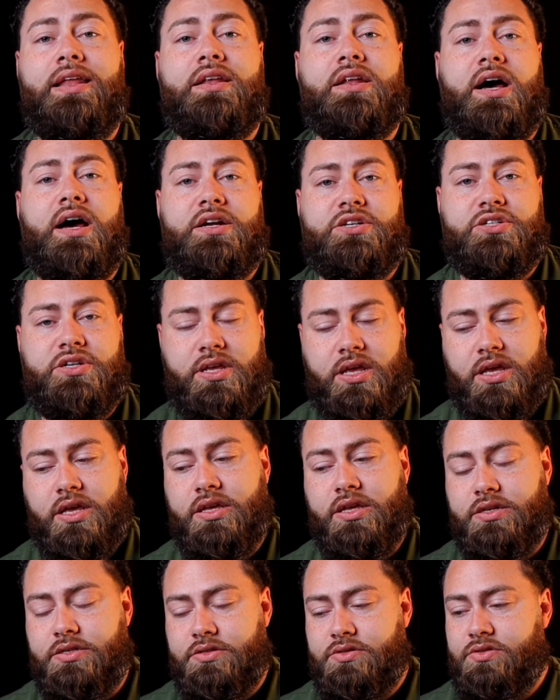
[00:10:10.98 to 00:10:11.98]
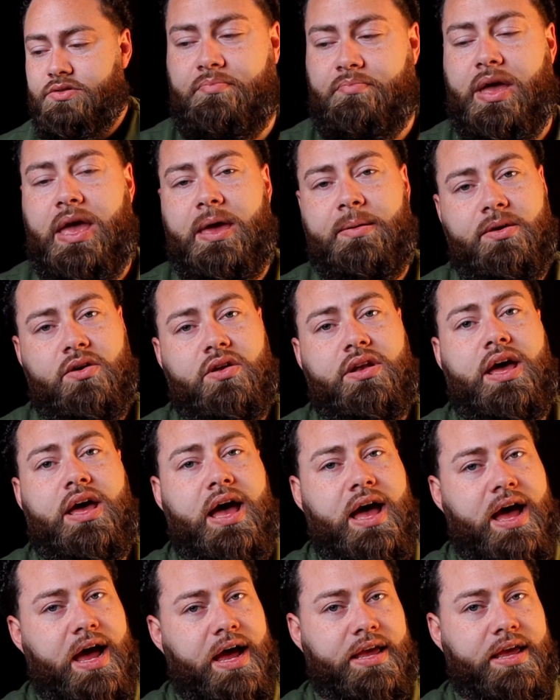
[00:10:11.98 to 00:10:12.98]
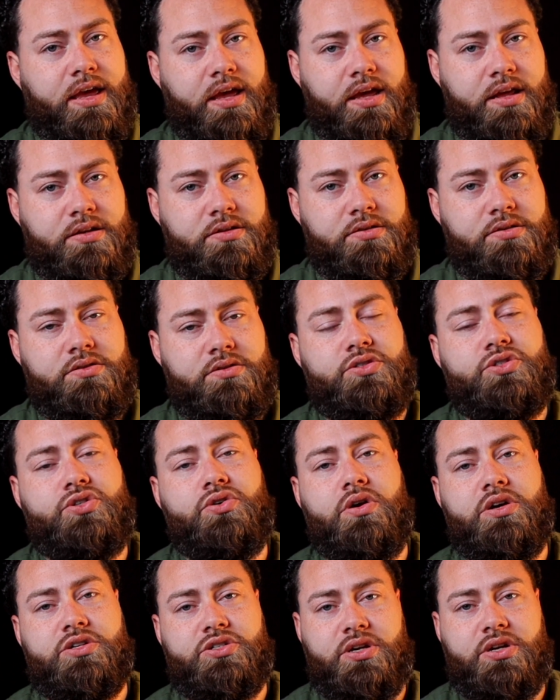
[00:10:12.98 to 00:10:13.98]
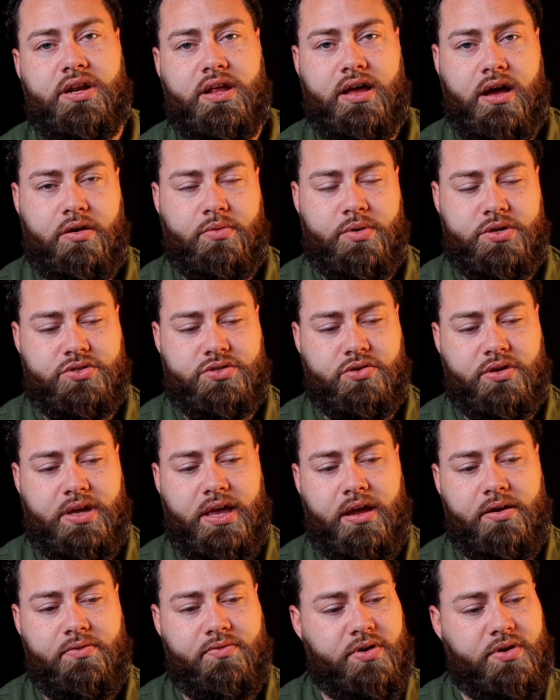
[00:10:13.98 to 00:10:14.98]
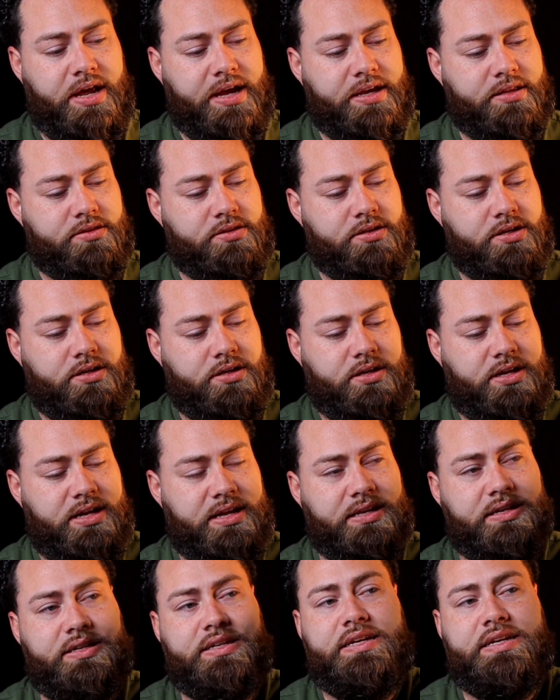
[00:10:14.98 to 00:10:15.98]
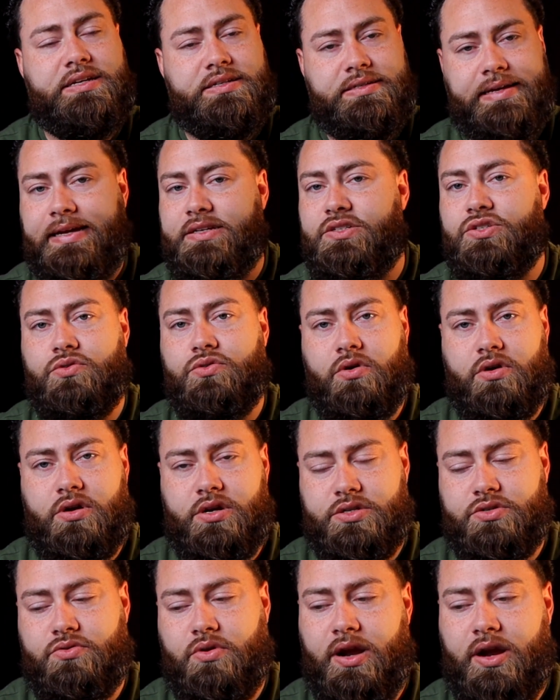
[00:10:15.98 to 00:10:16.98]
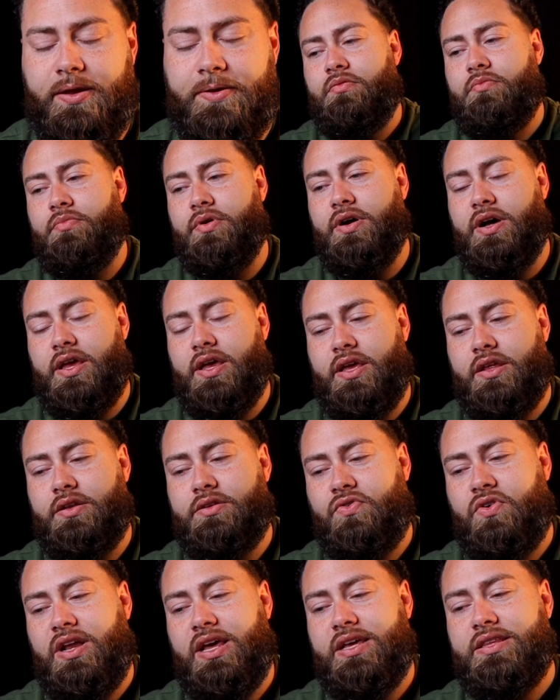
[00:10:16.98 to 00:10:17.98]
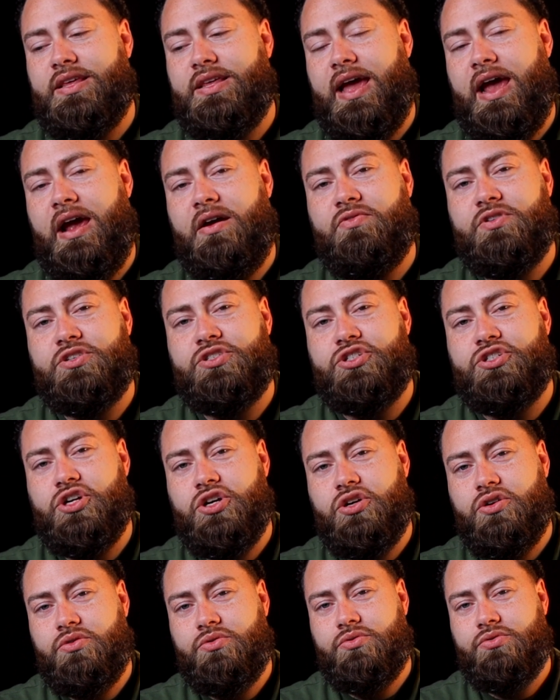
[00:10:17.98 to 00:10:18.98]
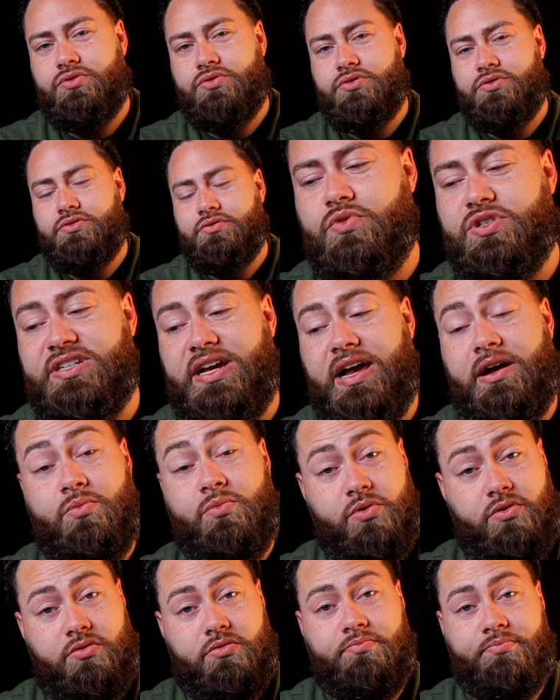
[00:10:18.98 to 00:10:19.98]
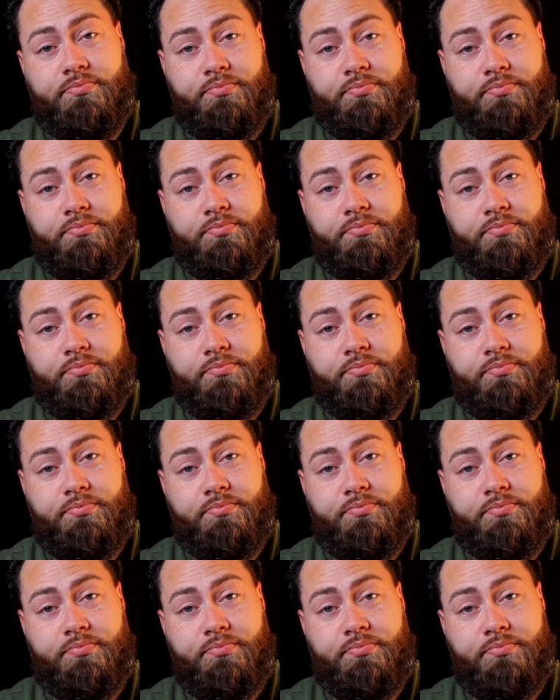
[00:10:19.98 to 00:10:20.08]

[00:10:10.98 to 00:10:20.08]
logic is maybe on the high end, 200 an hour is okay for like the elite tattoo artists, right? But for like the average Joes, which I will